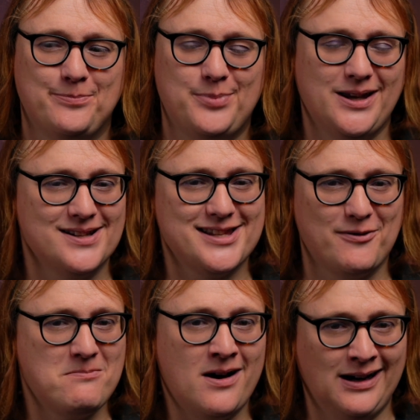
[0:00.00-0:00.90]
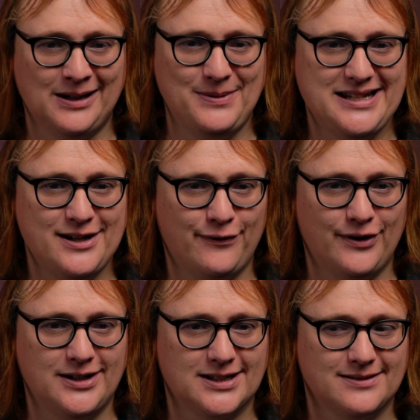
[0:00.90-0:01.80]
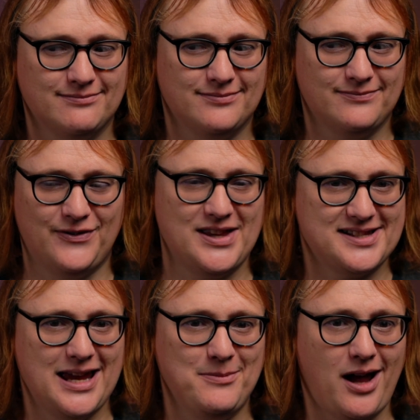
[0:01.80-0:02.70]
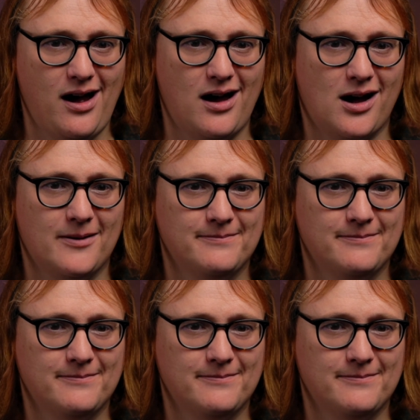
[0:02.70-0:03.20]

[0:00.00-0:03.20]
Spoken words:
because they're remarkably different for the same car.